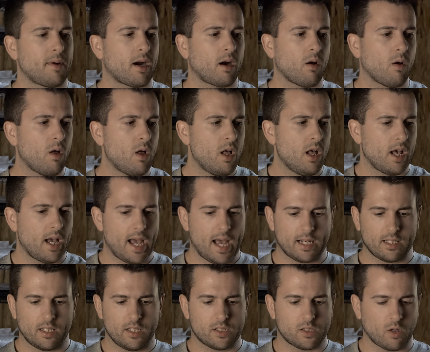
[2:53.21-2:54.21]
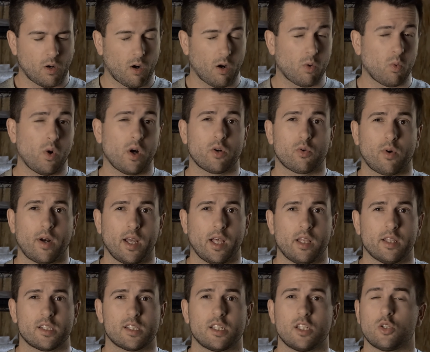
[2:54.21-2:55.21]
barrel. Atlas R1
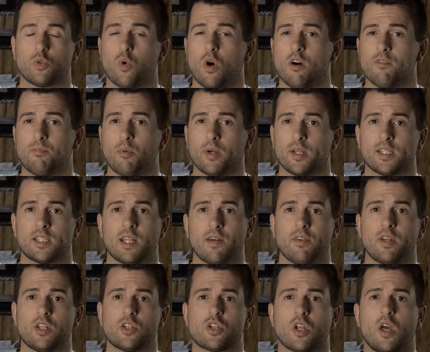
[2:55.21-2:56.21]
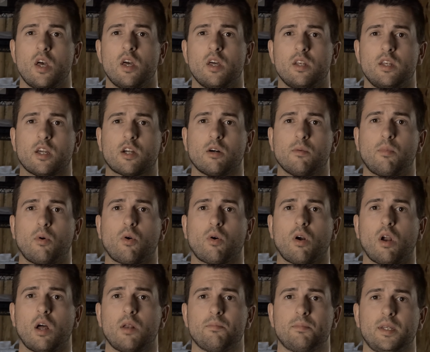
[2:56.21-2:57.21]
rail is the 12.6 7 inch nickel
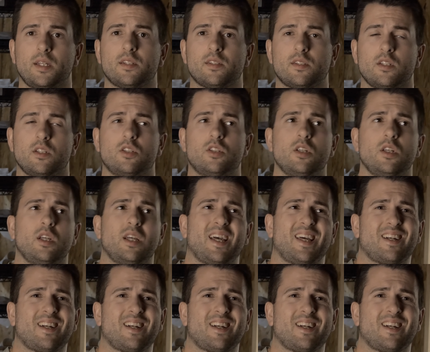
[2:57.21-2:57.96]
boron BCG.